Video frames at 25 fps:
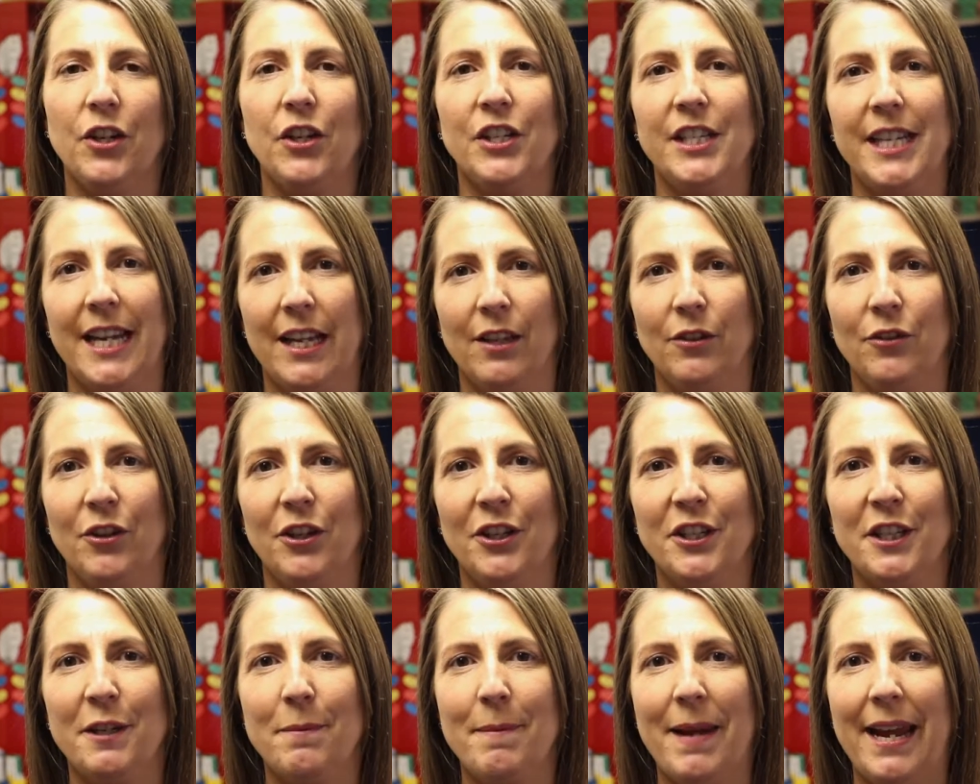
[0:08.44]
our
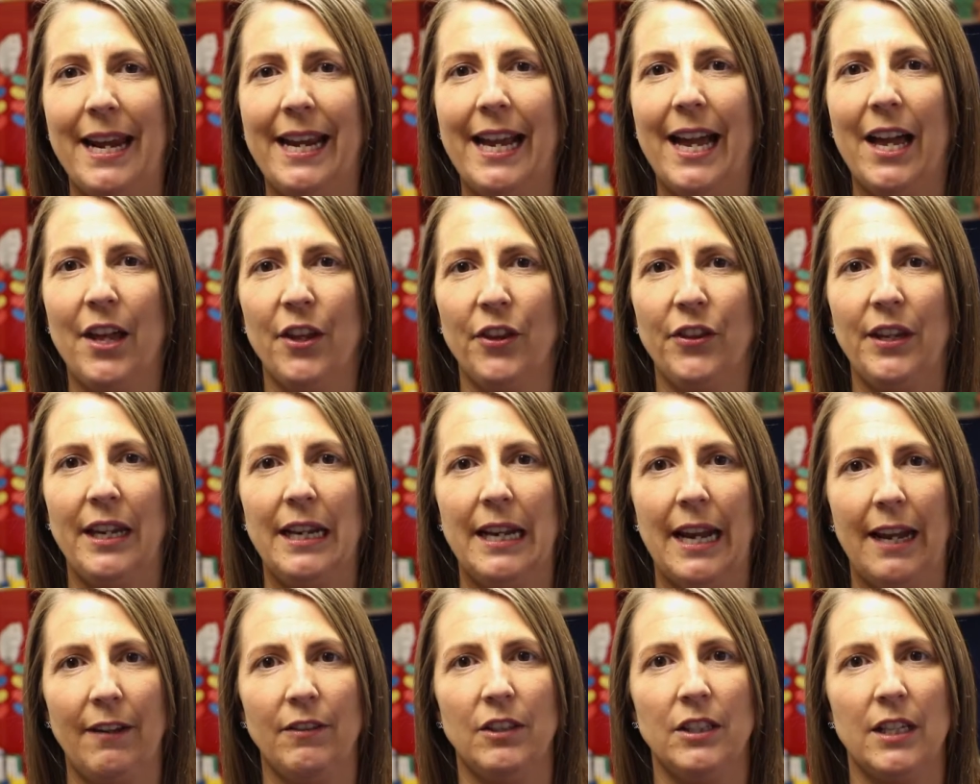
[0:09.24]
children to make
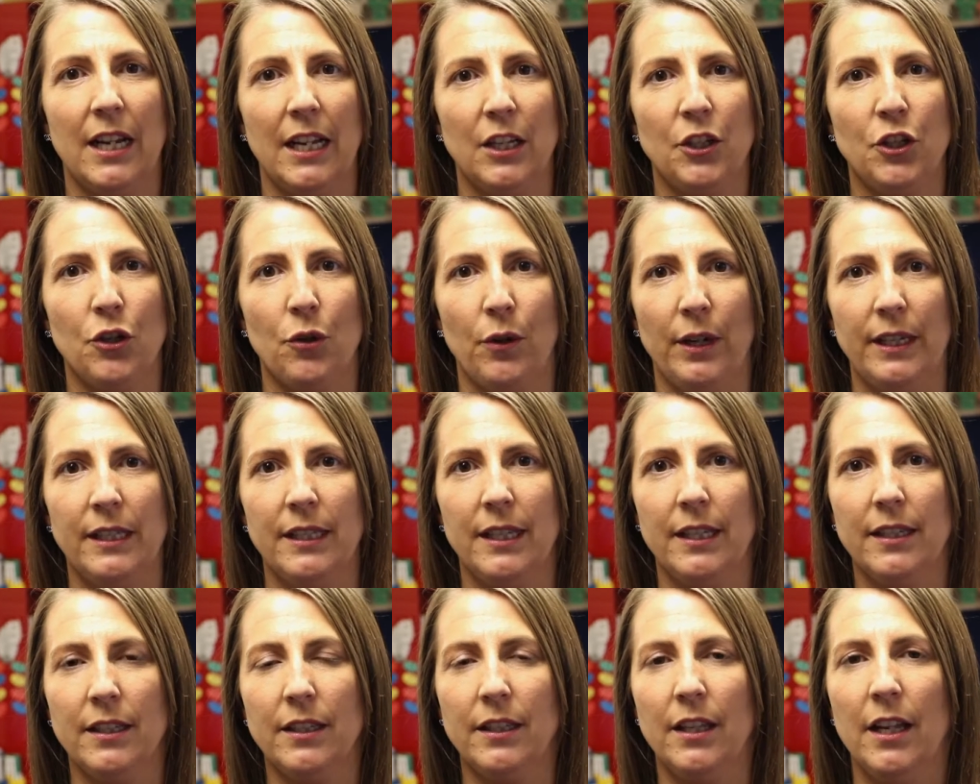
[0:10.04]
healthy lifestyle
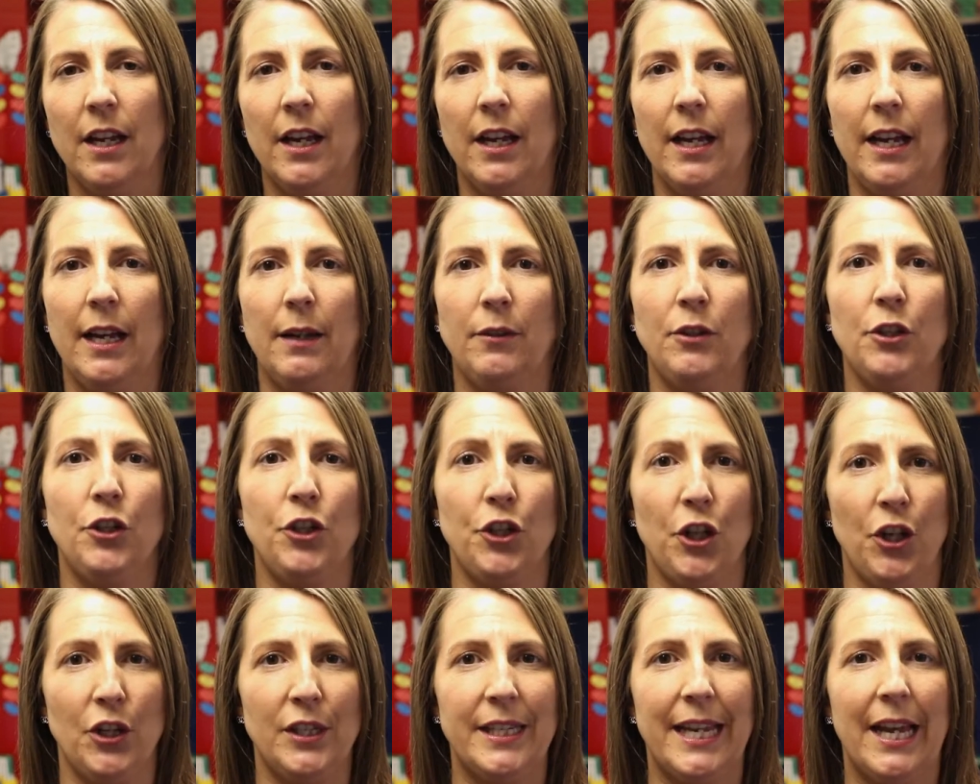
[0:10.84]
choices, uh, to
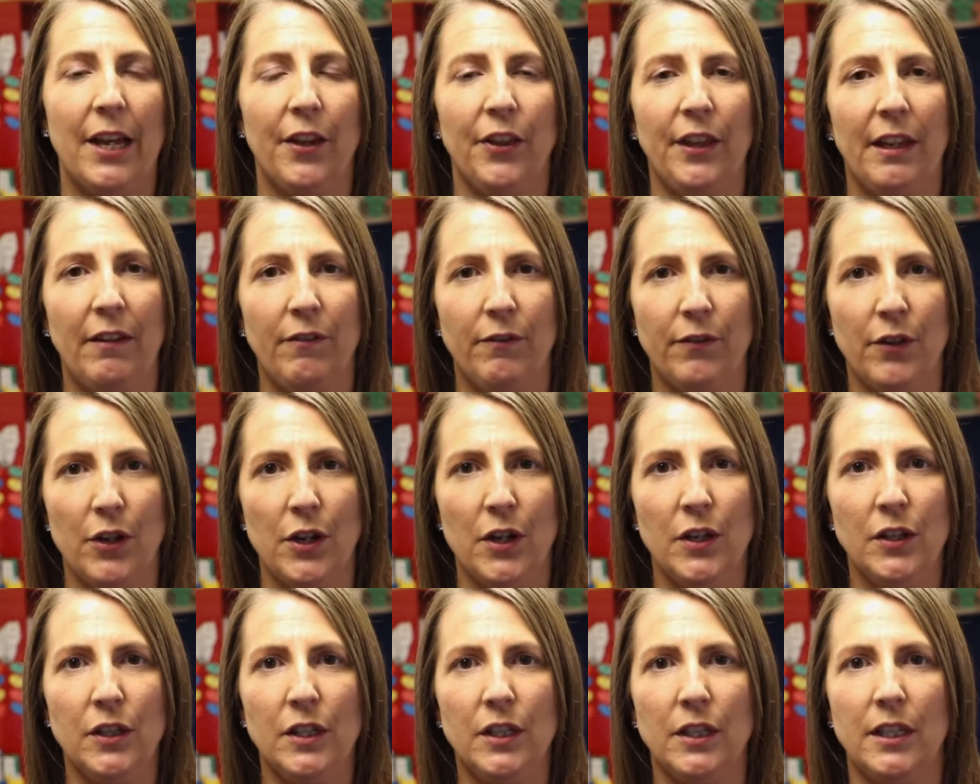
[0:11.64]
choose healthy
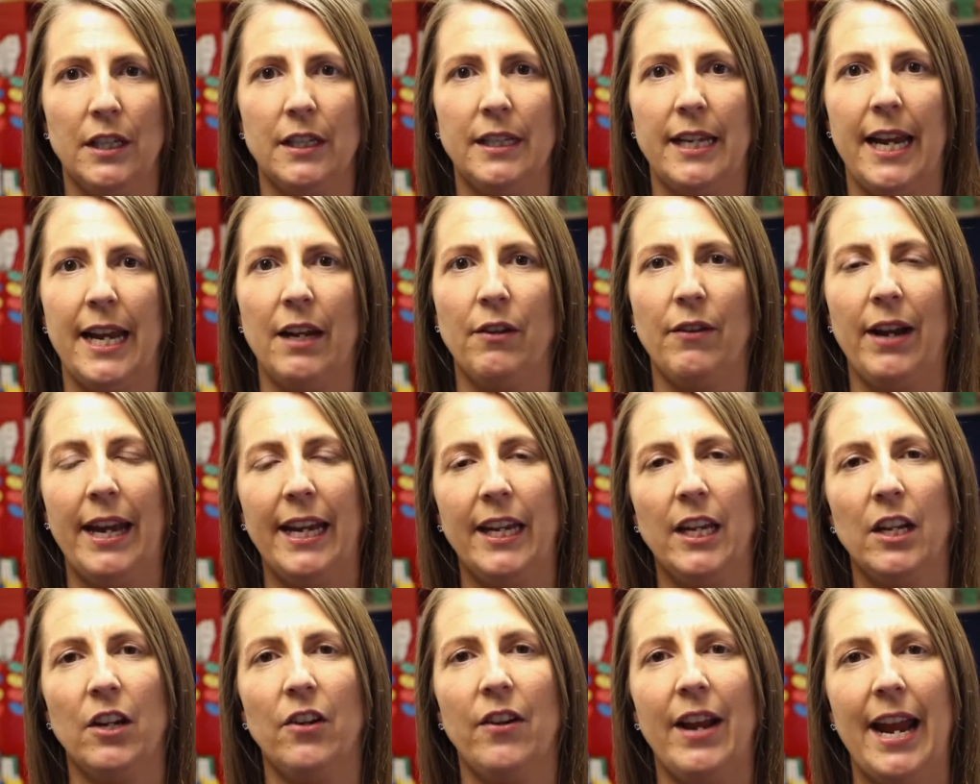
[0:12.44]
foods, to take
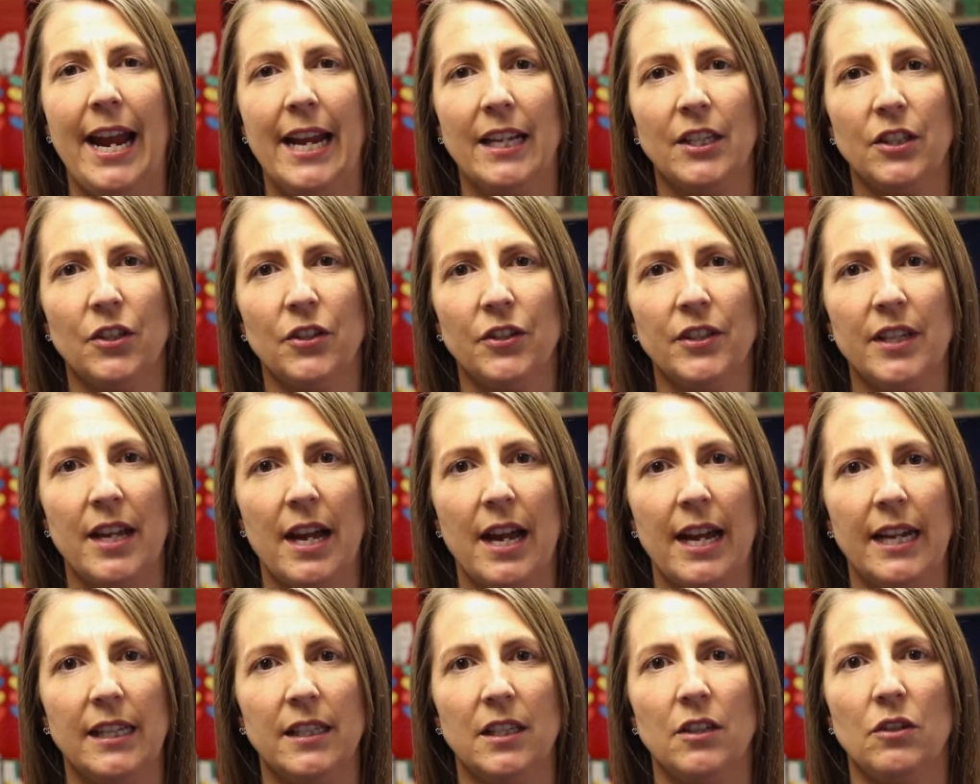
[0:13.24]
regular
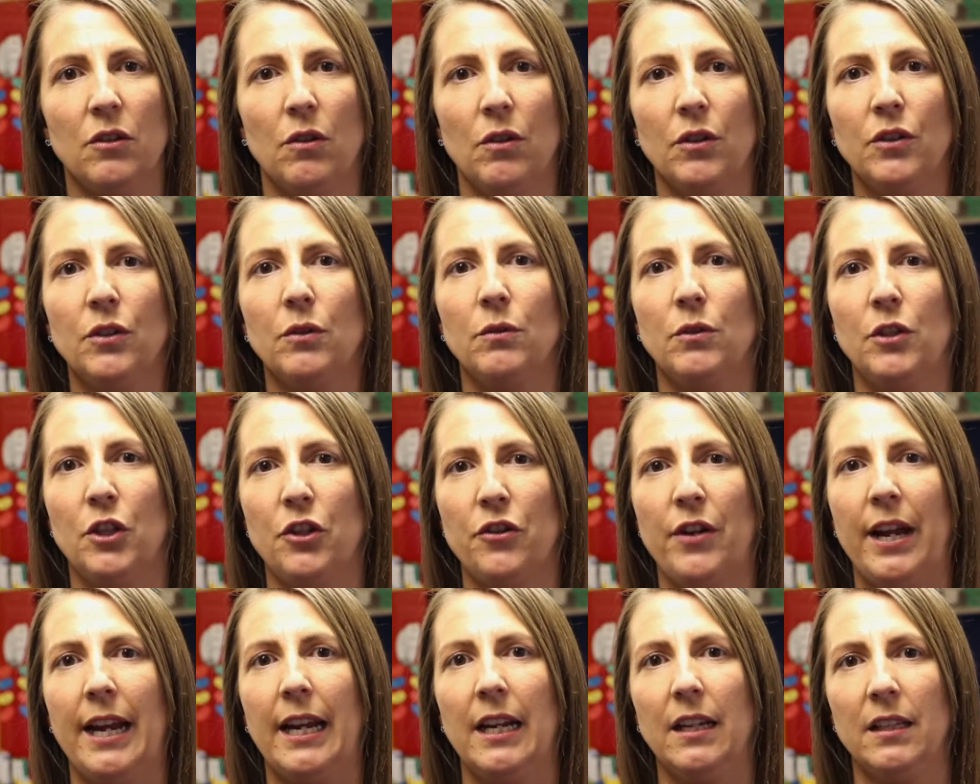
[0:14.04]
exercise and also
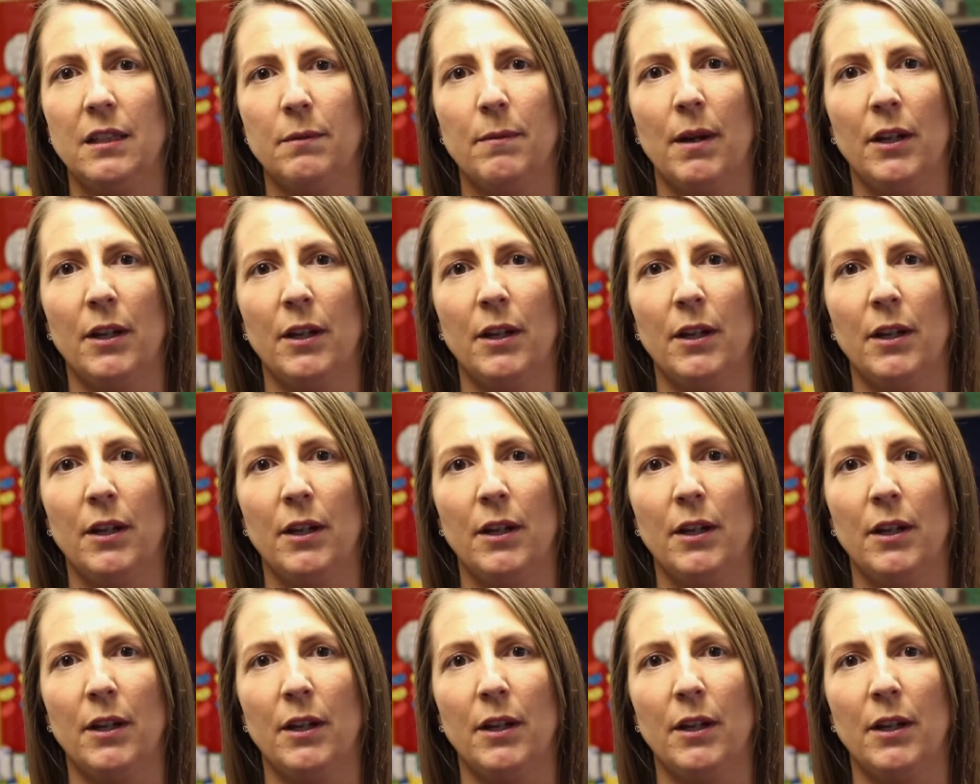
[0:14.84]
to drink as